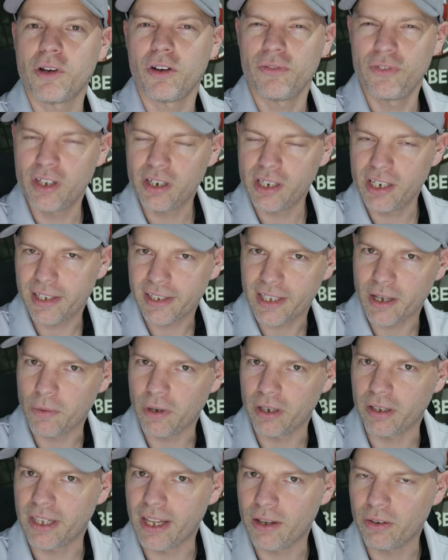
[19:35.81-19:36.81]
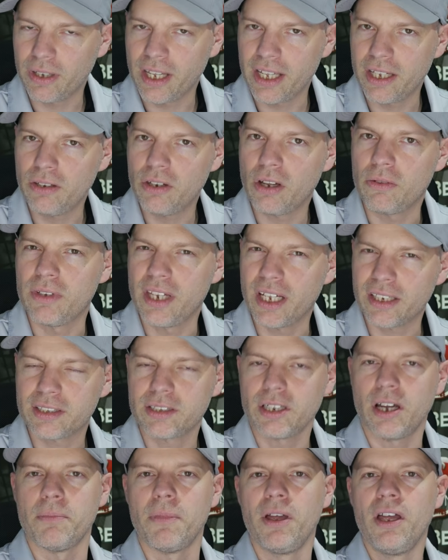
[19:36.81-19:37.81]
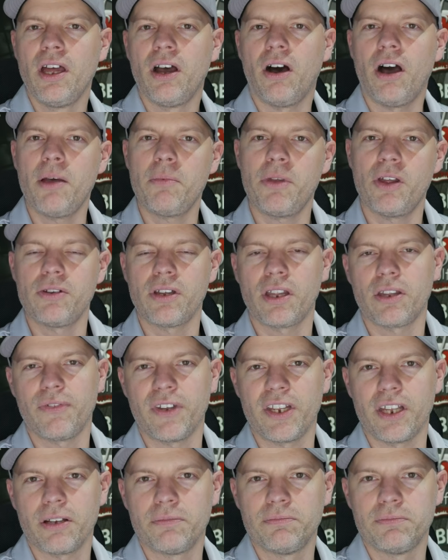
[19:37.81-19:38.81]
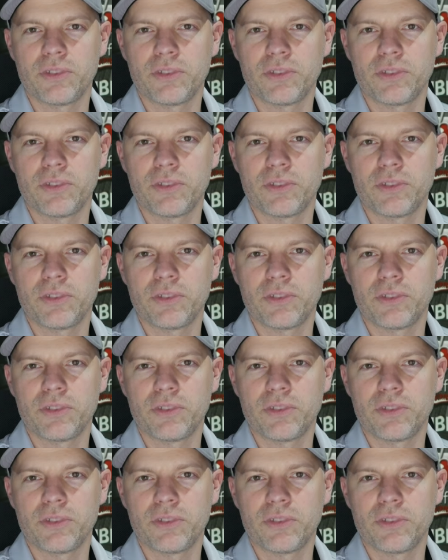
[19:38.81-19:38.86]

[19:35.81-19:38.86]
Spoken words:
If you click that one, that will let you know next time I upload another video.